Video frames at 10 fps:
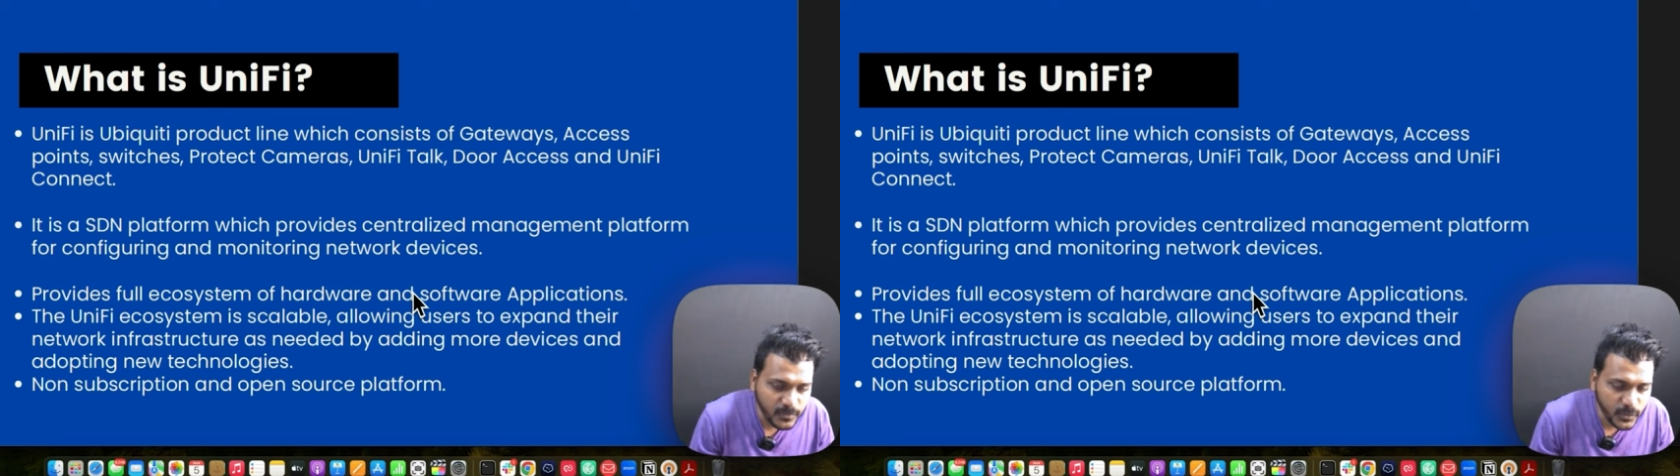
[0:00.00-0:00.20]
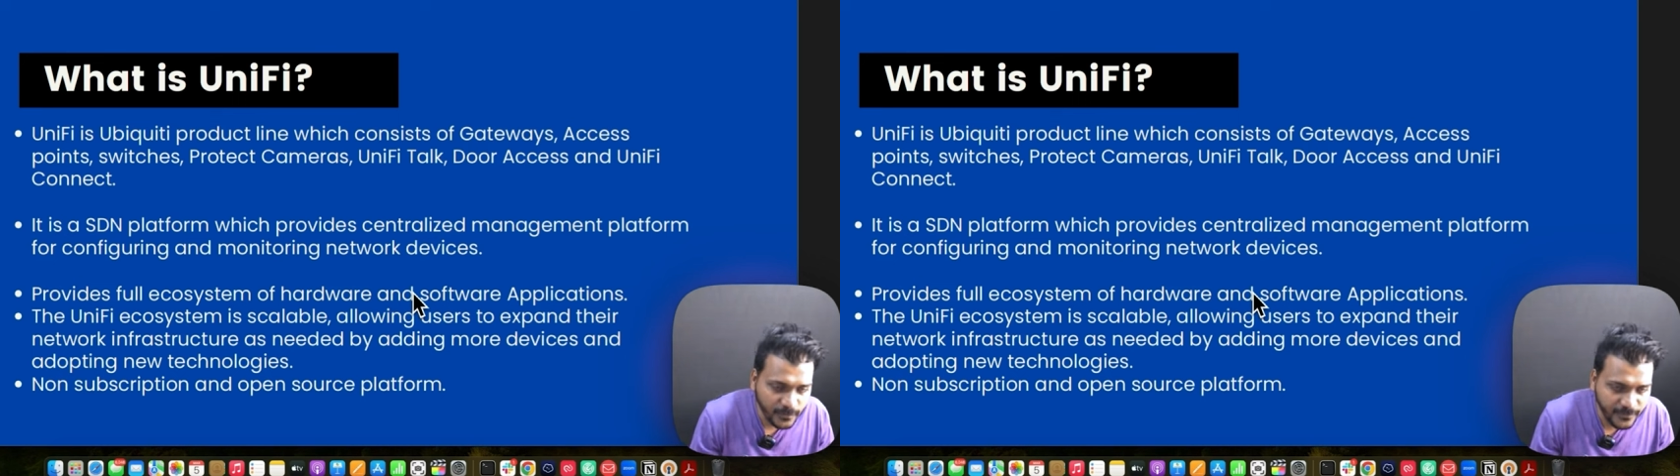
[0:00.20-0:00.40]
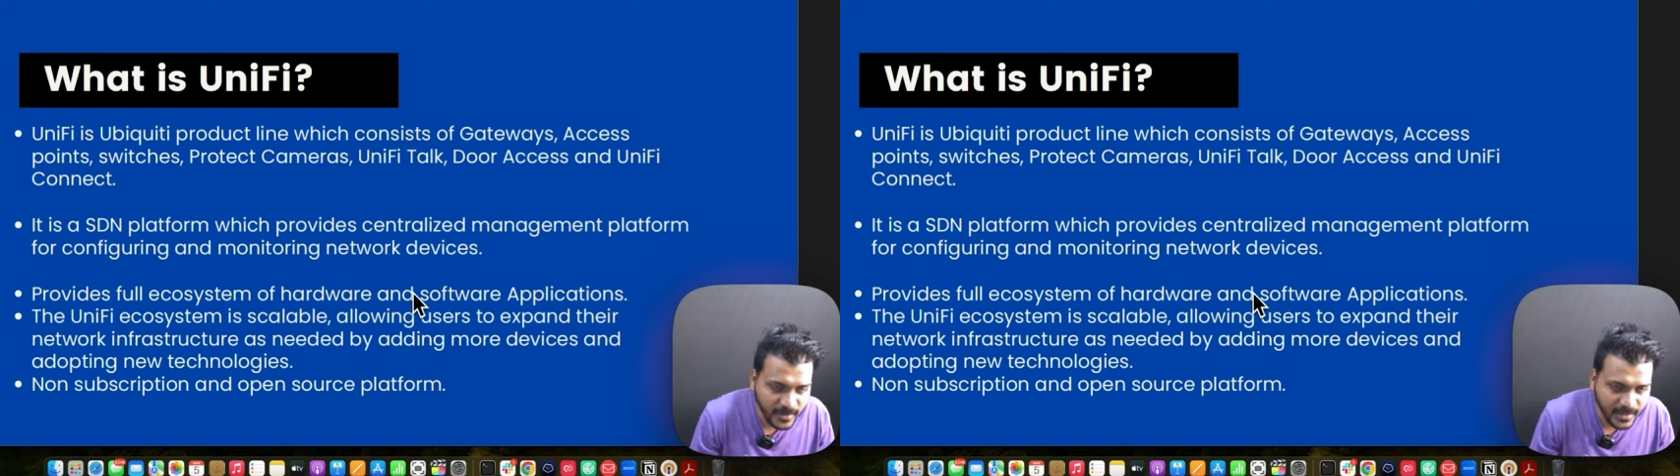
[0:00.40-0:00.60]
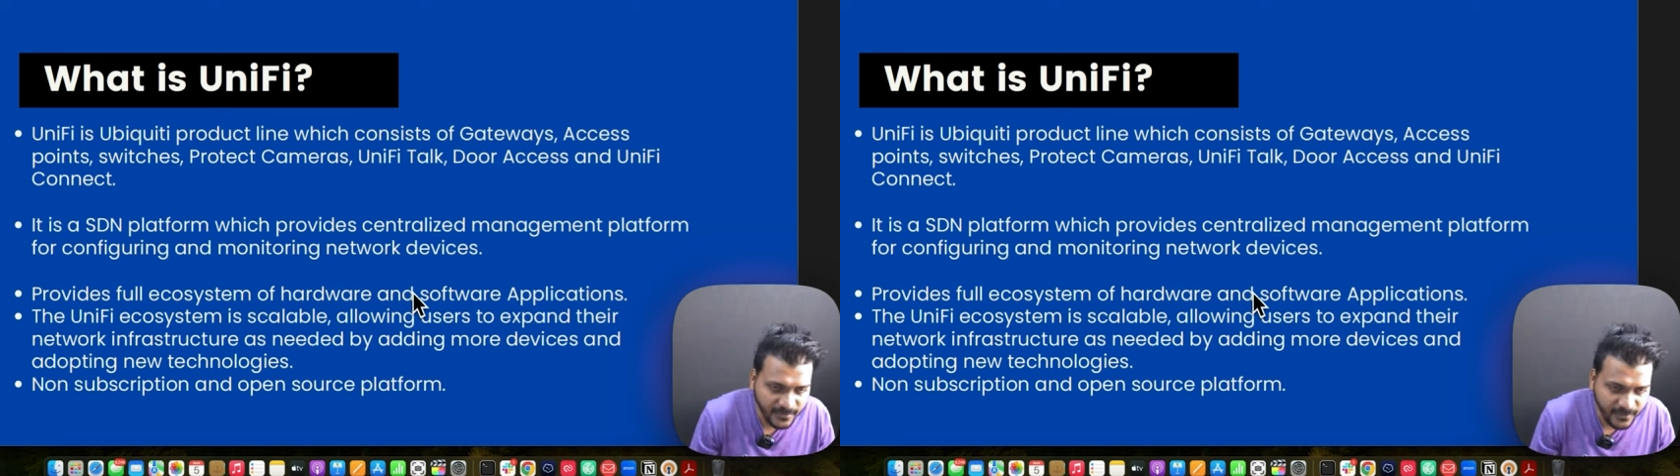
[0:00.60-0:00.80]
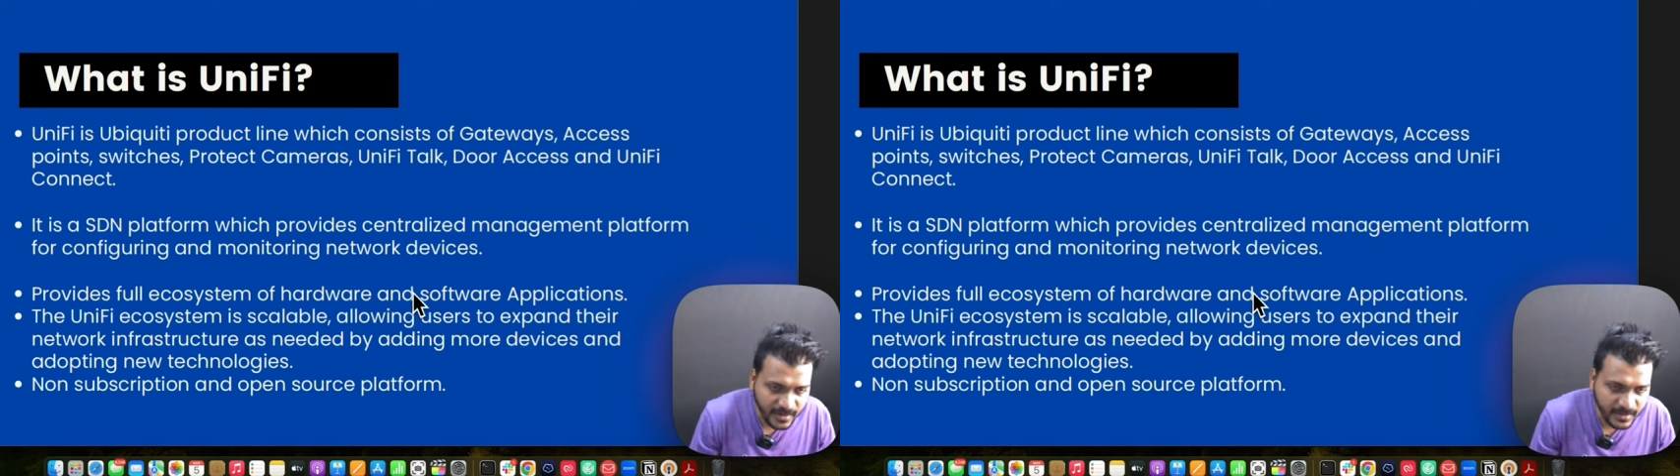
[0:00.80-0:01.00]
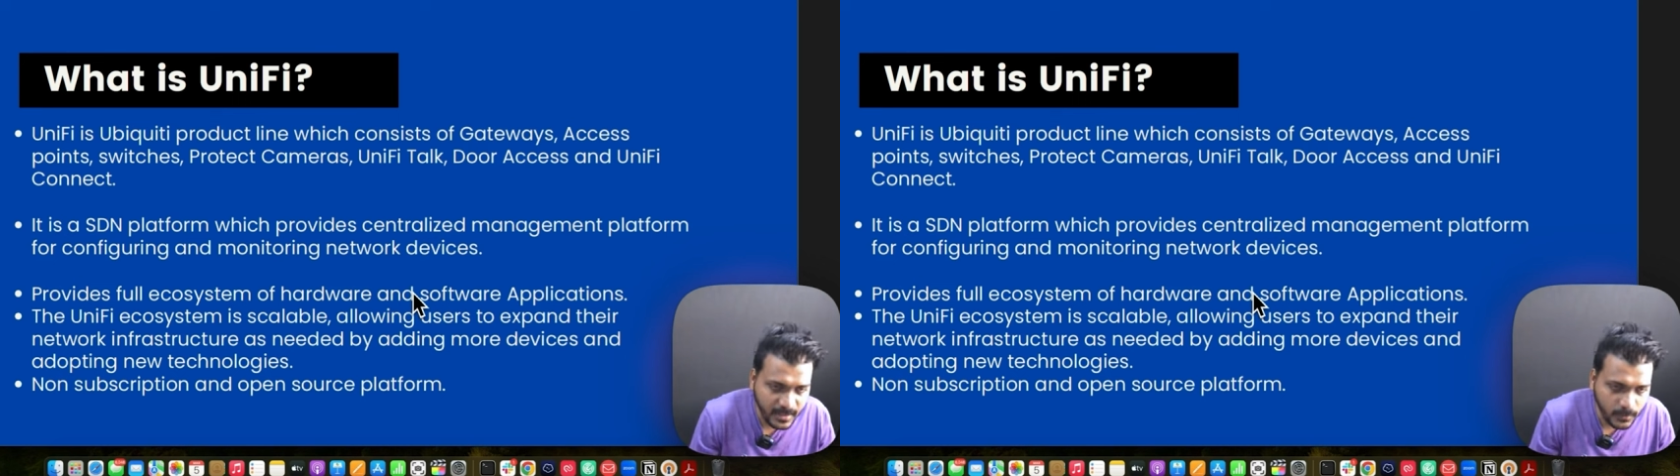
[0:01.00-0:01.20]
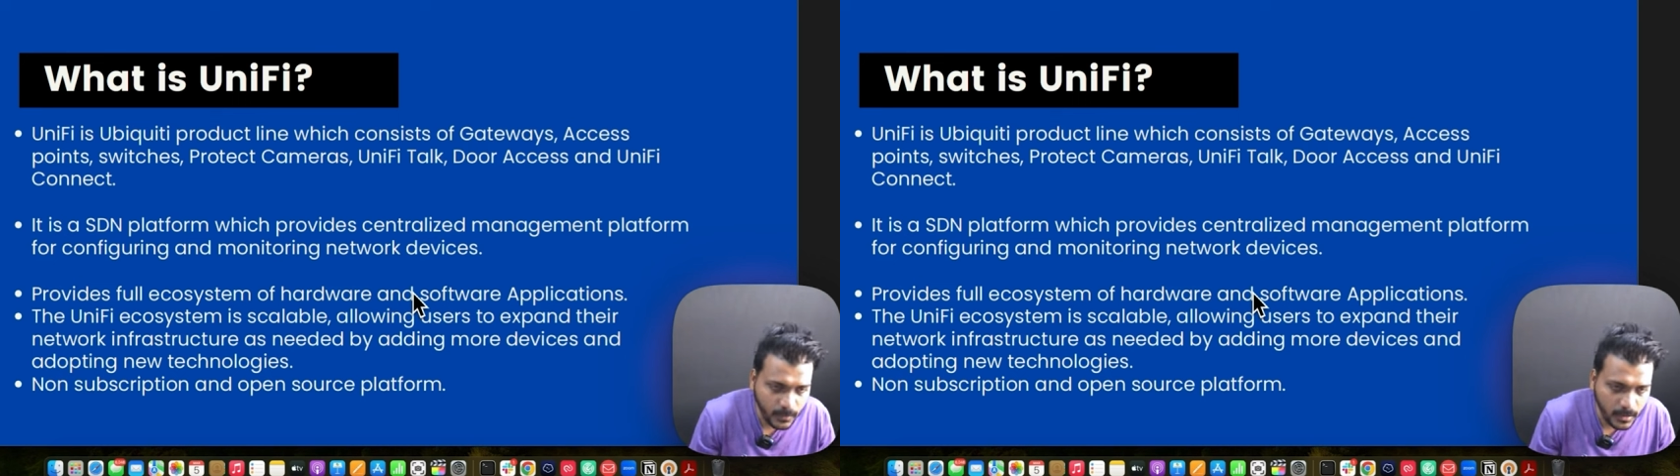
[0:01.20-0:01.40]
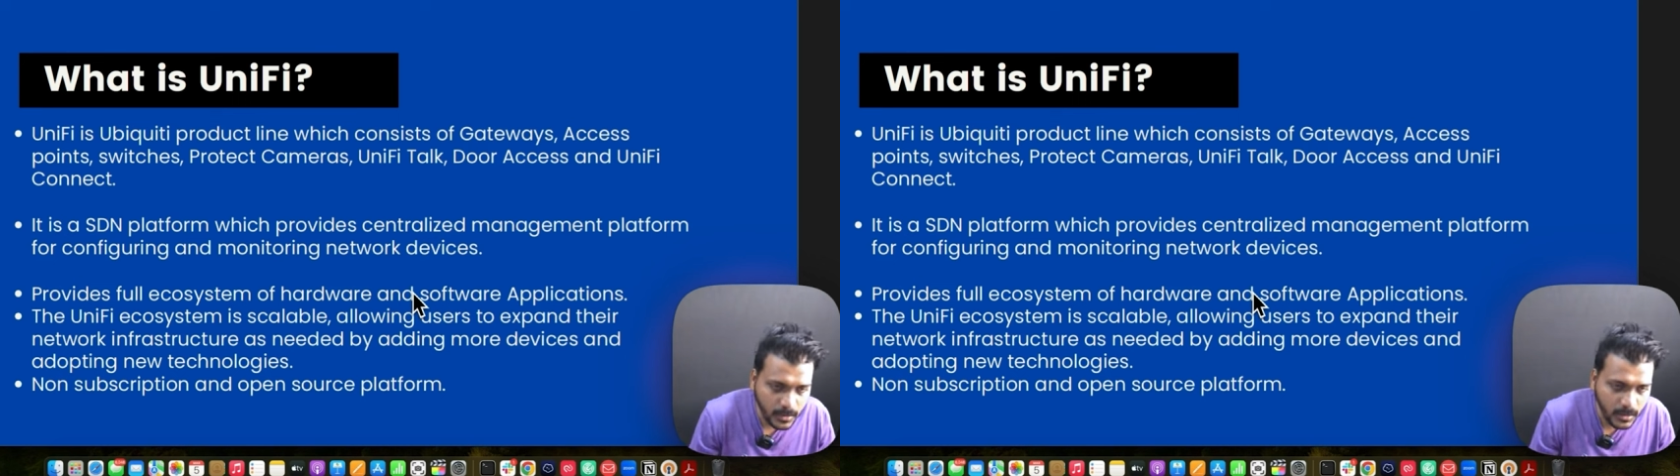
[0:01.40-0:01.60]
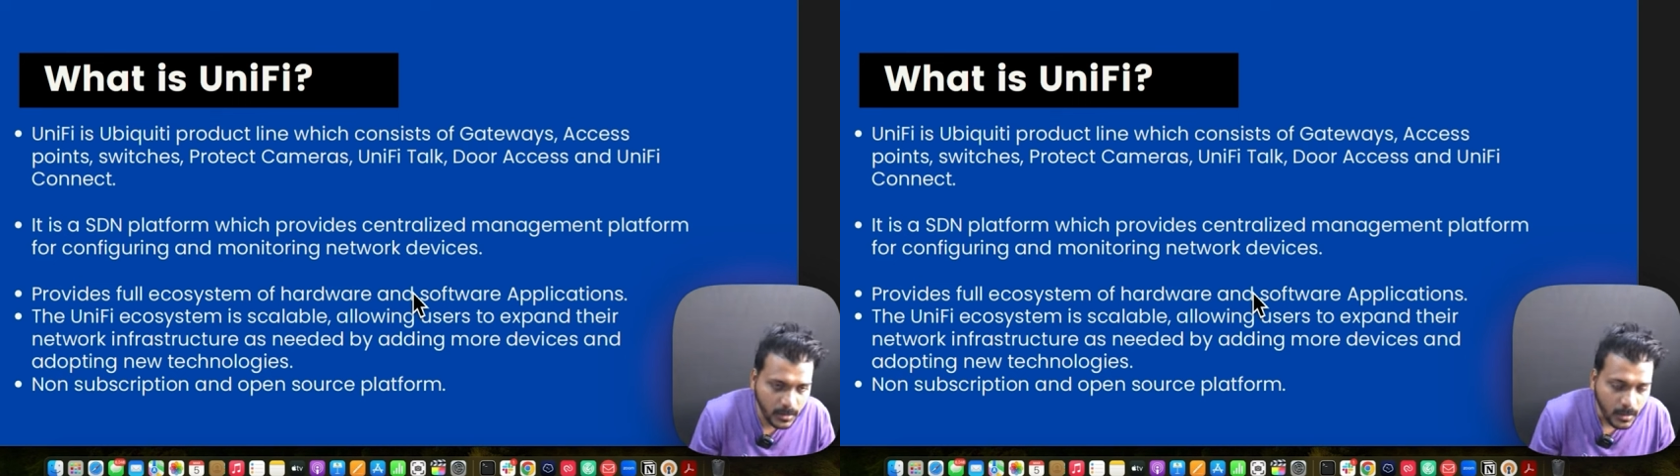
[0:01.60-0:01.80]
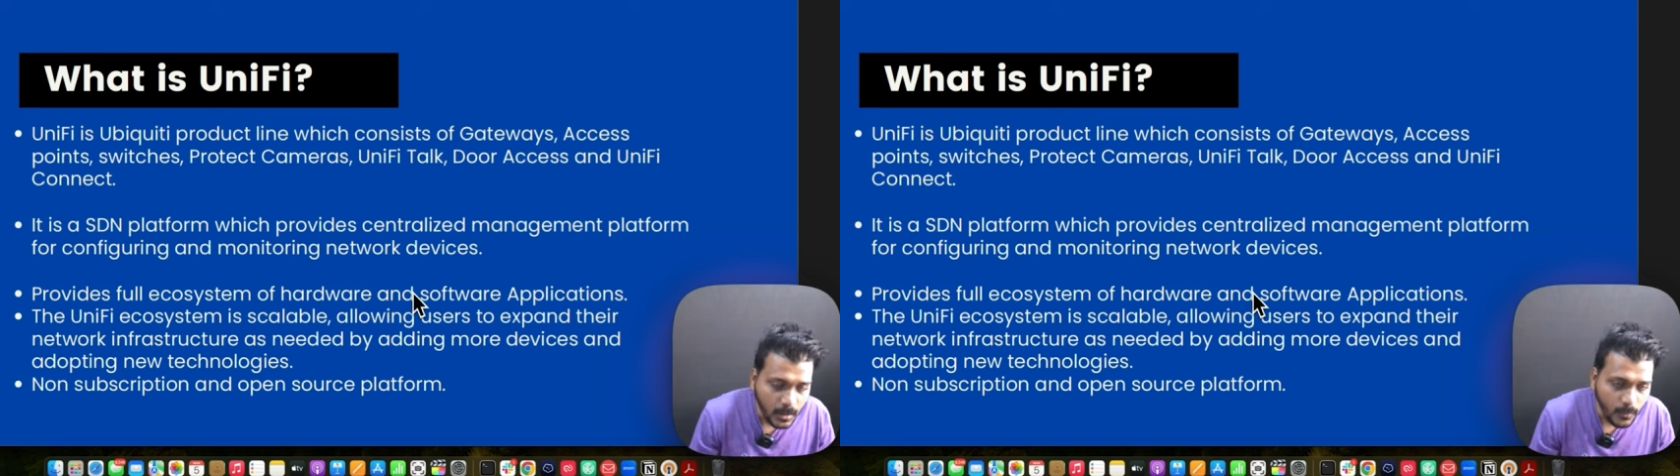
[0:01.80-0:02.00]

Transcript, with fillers: software defined networking,